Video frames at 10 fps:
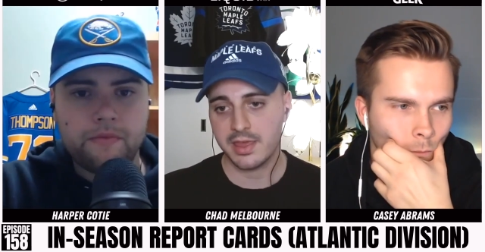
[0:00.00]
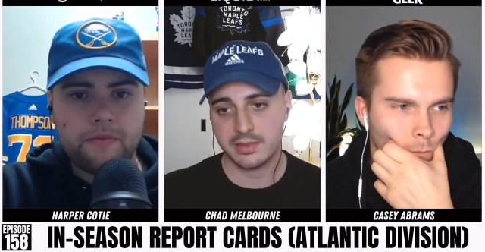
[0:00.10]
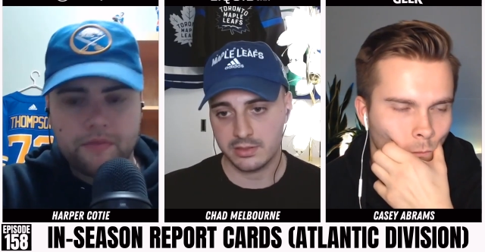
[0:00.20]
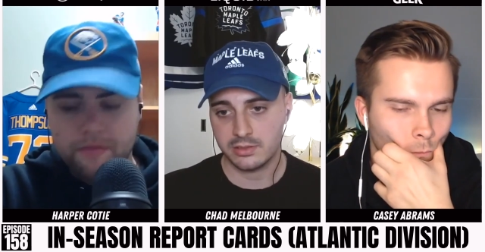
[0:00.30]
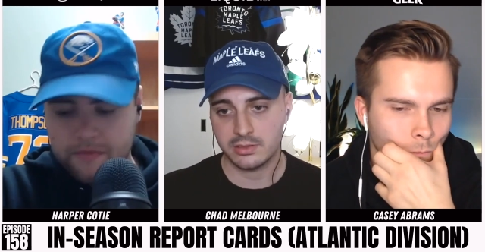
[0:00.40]
Speaker 1: I
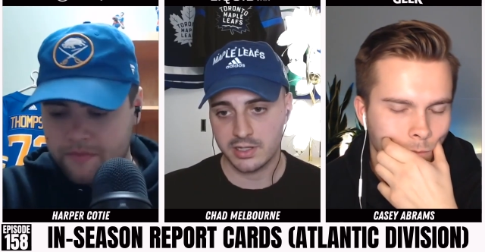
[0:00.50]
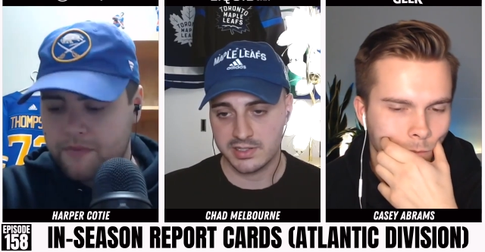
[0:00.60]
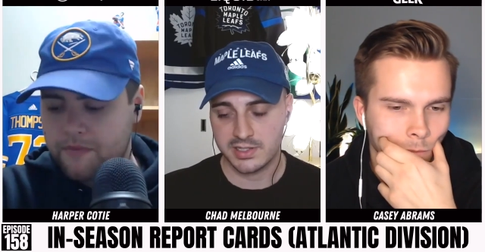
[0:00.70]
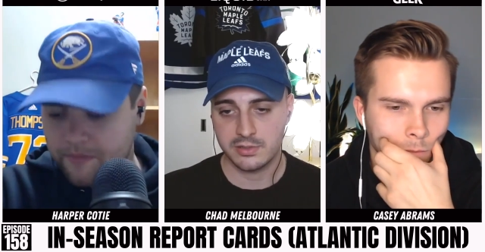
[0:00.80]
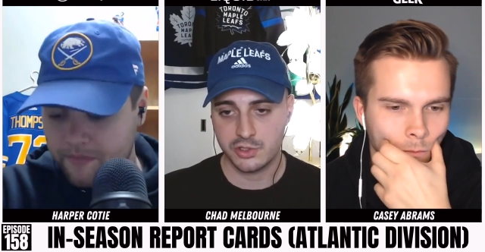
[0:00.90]
think they'll
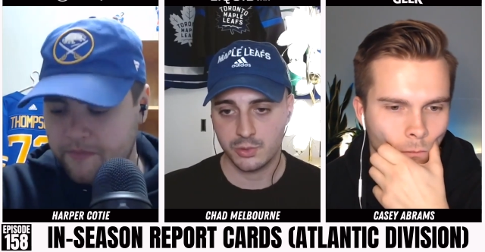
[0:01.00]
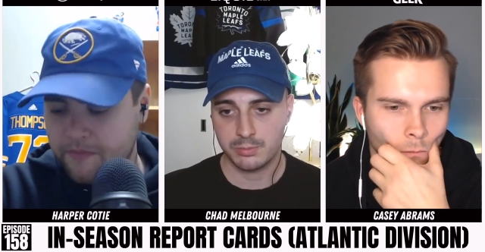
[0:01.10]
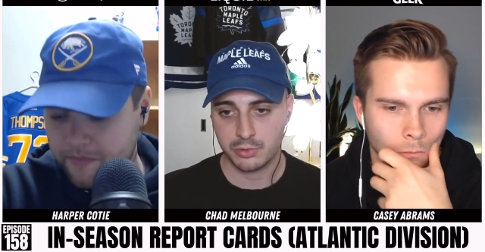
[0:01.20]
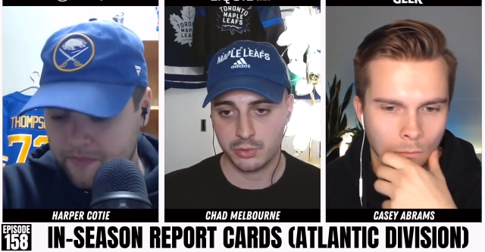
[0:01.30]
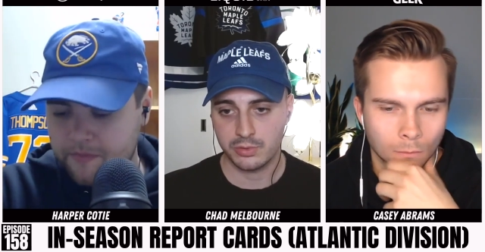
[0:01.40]
continue to
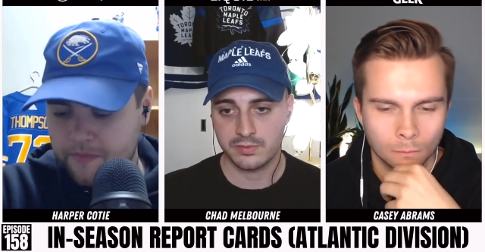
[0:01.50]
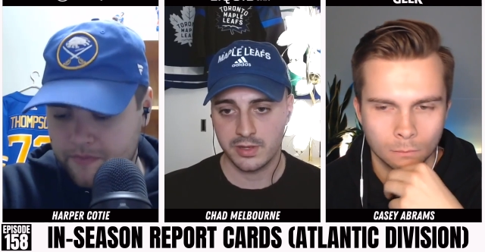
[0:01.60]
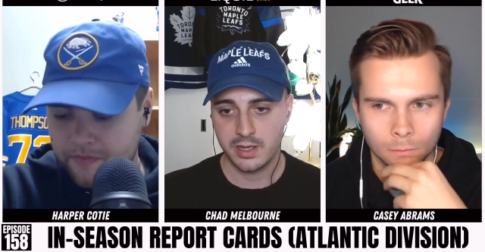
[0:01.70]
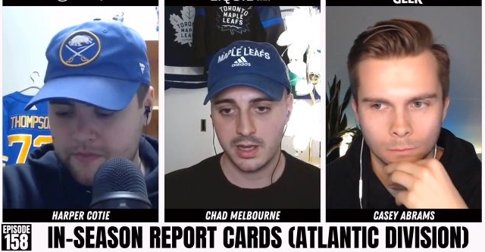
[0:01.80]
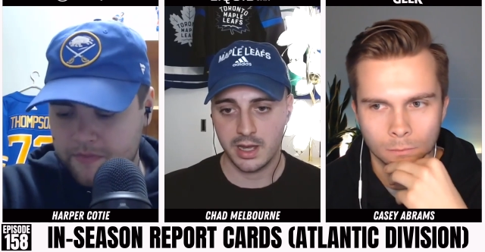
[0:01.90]
improve
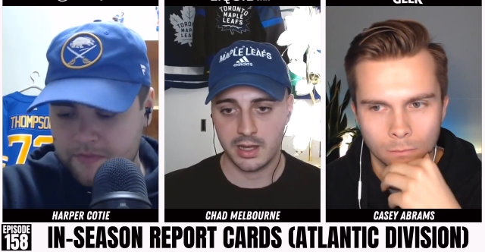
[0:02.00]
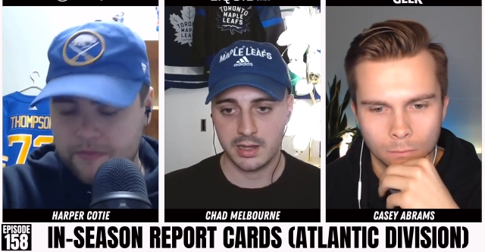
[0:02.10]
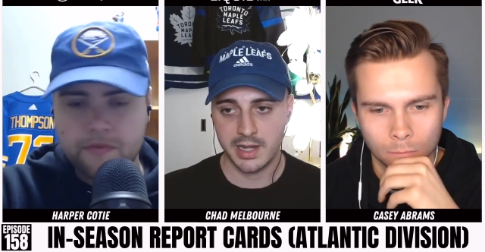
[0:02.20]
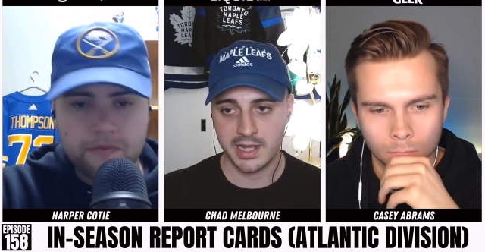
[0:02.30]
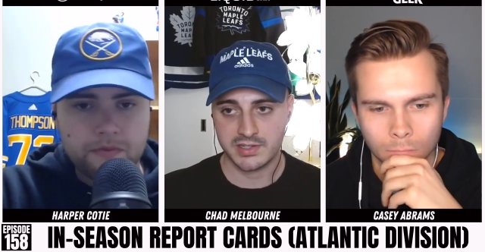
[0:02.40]

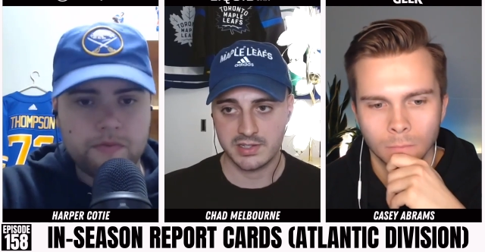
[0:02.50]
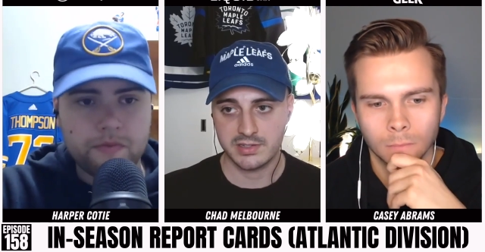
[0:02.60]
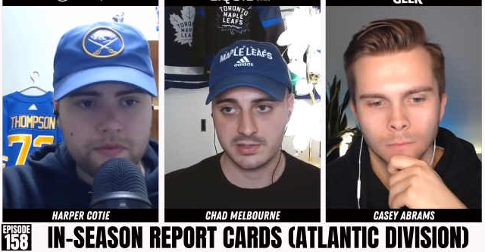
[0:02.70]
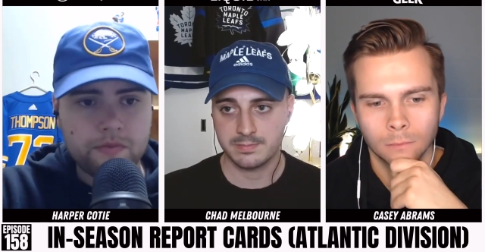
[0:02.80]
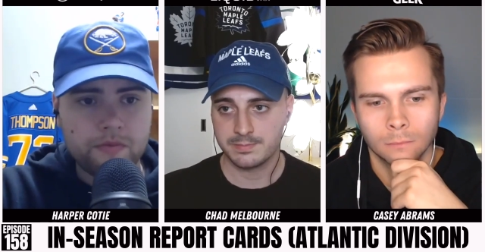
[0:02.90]
uh, next
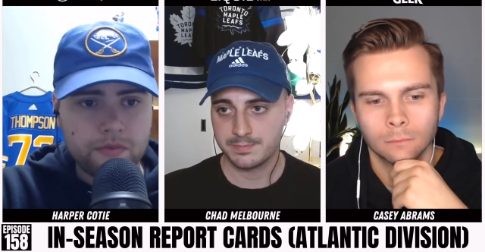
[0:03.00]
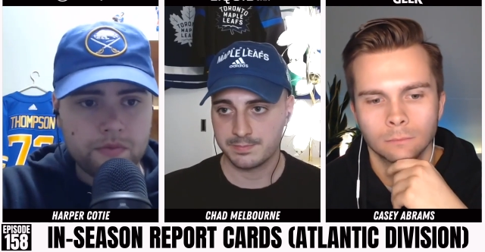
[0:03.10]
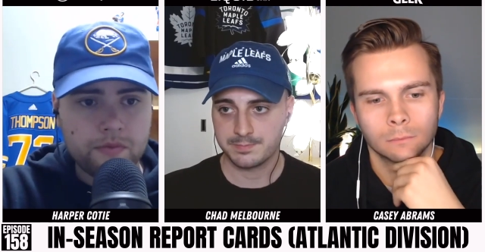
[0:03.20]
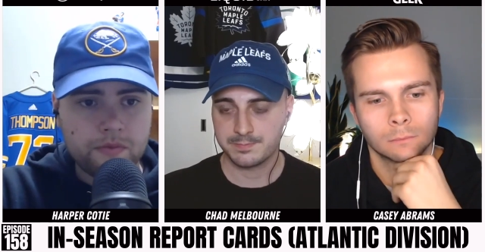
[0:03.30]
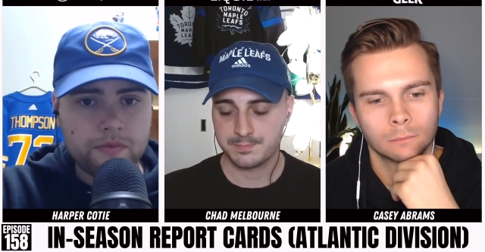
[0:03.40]
season.
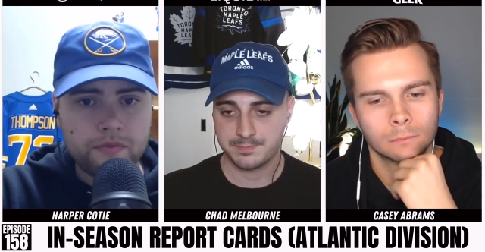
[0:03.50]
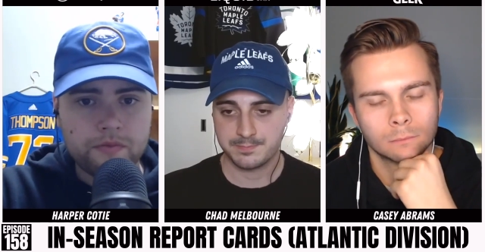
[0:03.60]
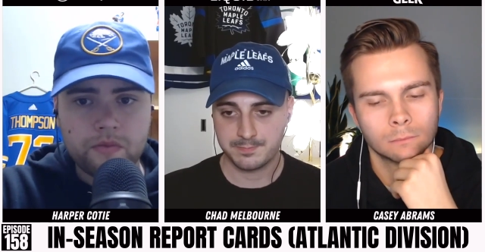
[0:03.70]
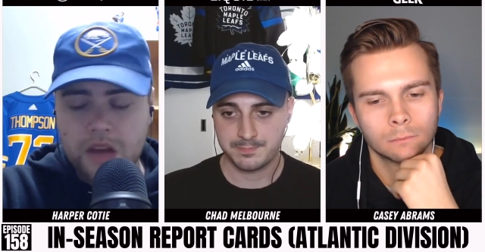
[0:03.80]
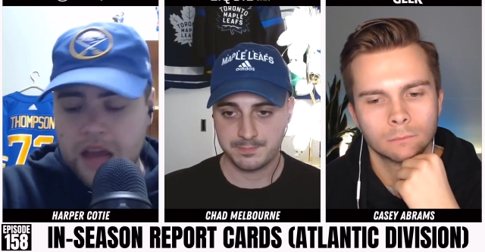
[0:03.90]

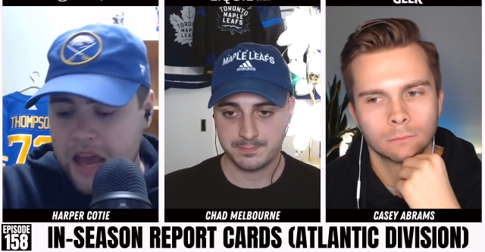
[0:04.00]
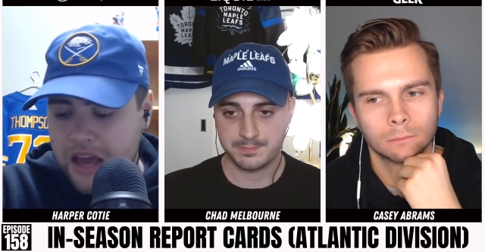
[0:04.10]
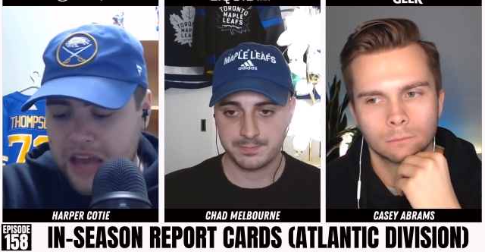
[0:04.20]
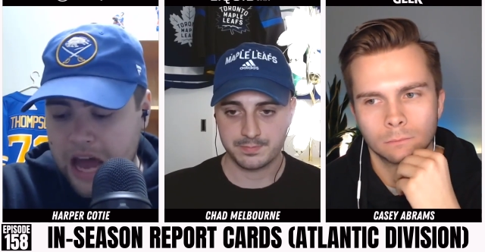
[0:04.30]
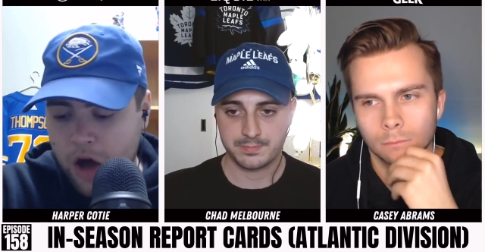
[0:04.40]

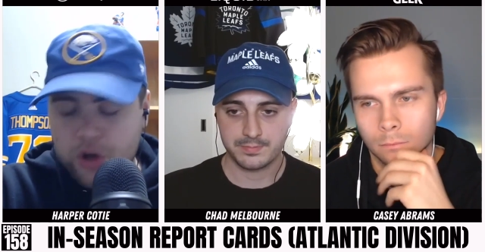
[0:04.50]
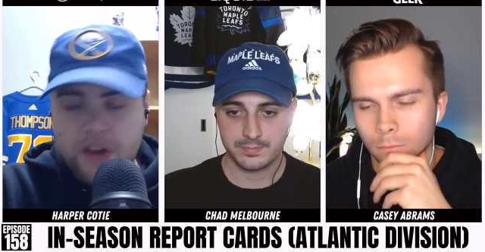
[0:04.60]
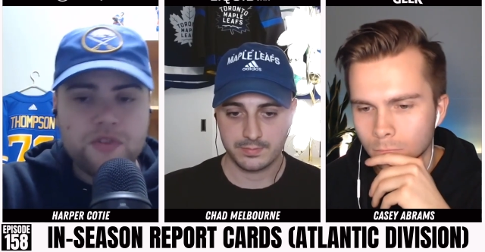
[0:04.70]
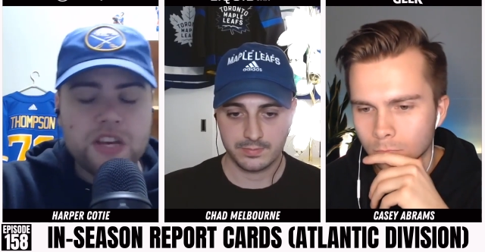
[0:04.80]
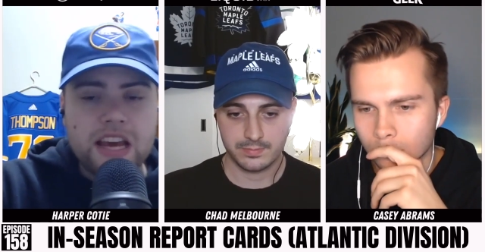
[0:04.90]
Speaker 2: Yeah, I'll
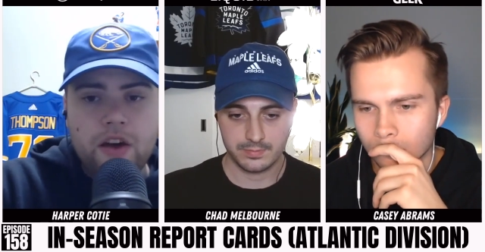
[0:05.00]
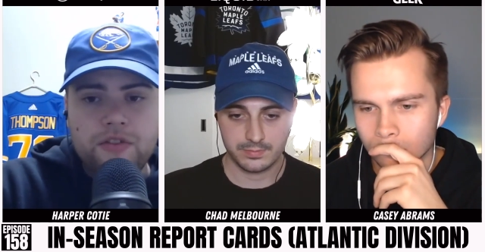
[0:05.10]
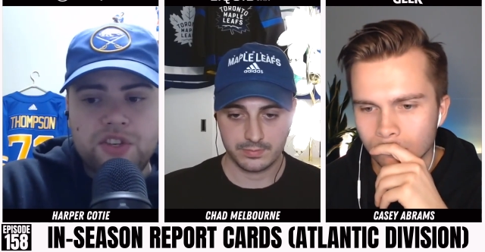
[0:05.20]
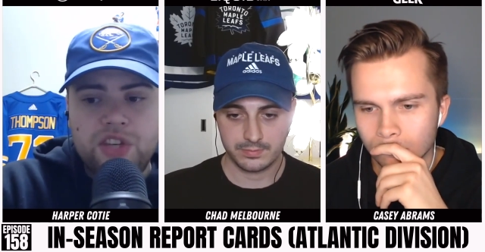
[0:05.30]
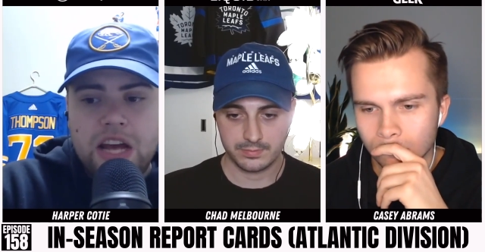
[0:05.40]
give the
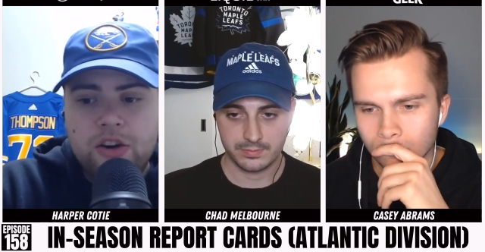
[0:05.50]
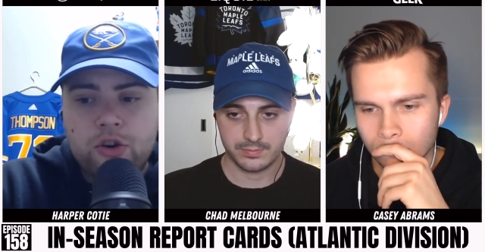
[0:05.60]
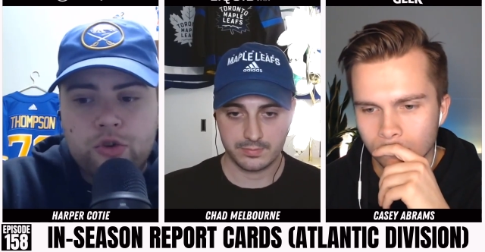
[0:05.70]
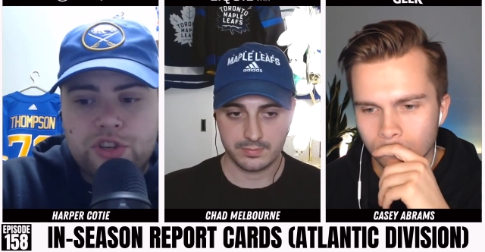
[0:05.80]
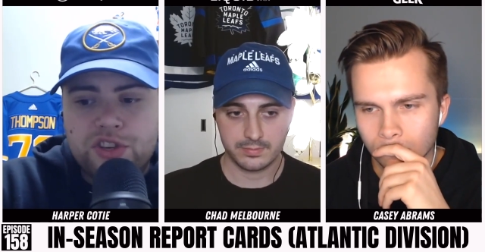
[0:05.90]
uh, the
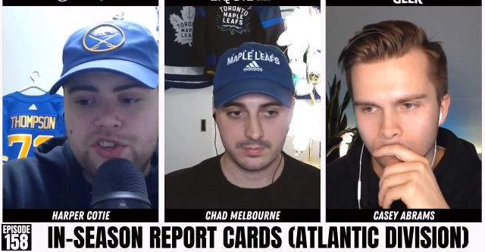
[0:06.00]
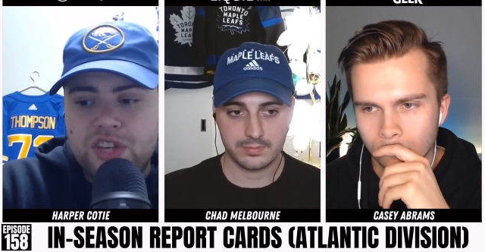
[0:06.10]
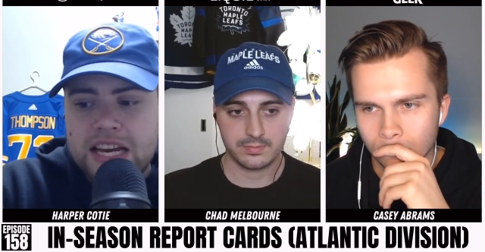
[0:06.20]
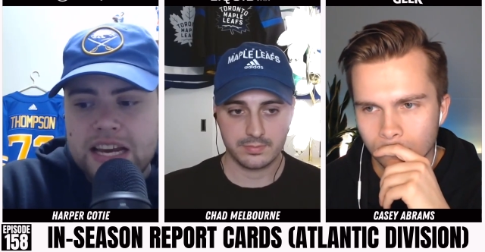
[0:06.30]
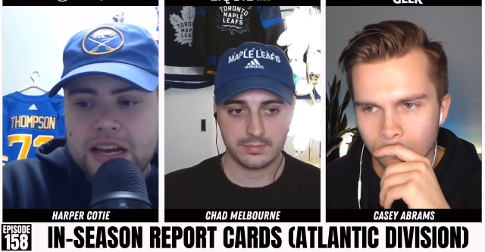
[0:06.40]
Senators a
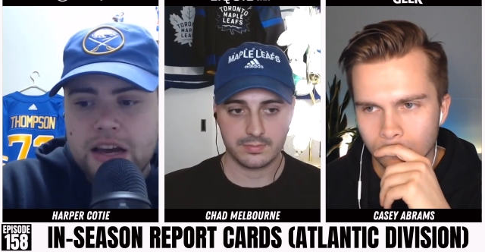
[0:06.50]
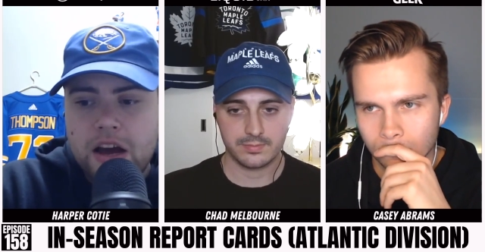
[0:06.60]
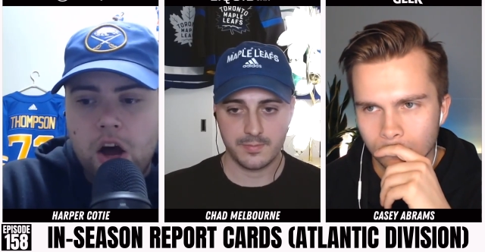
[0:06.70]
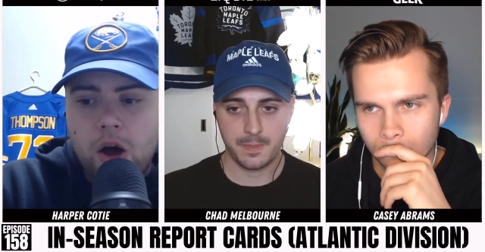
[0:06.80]
C.